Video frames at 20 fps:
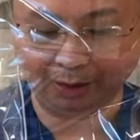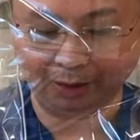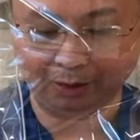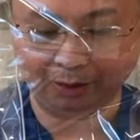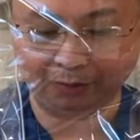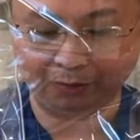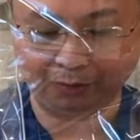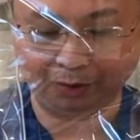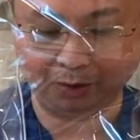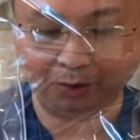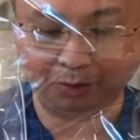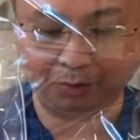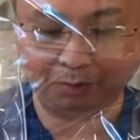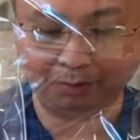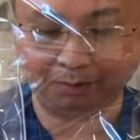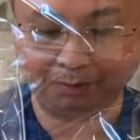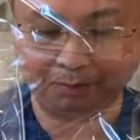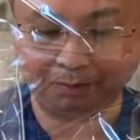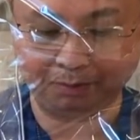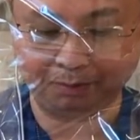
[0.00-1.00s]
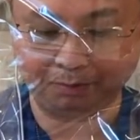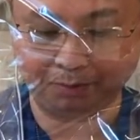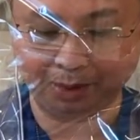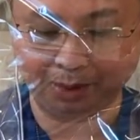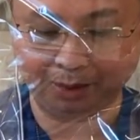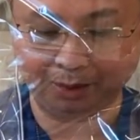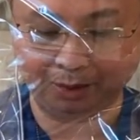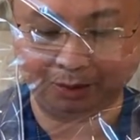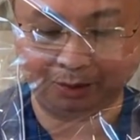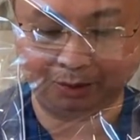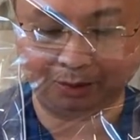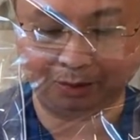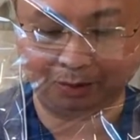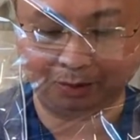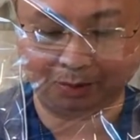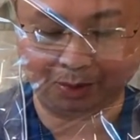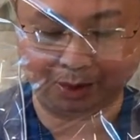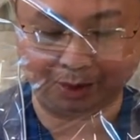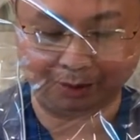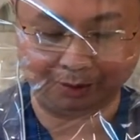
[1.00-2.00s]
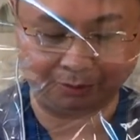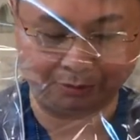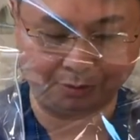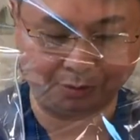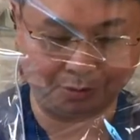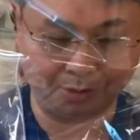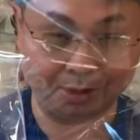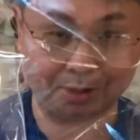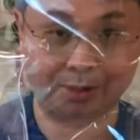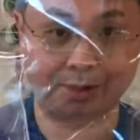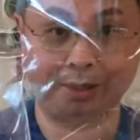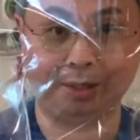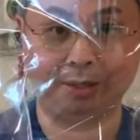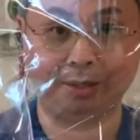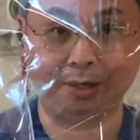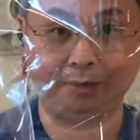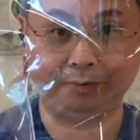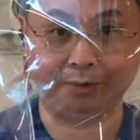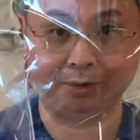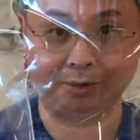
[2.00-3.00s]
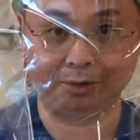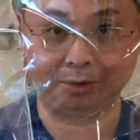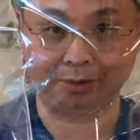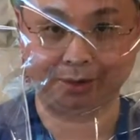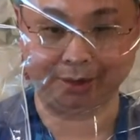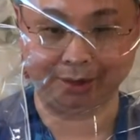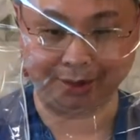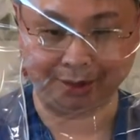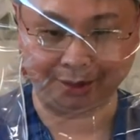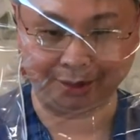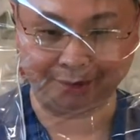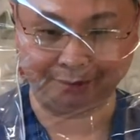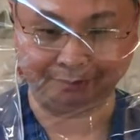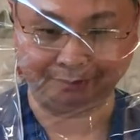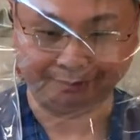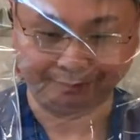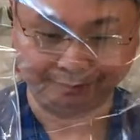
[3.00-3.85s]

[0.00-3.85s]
airflow, but you don't want to, of course, cut off your circulation.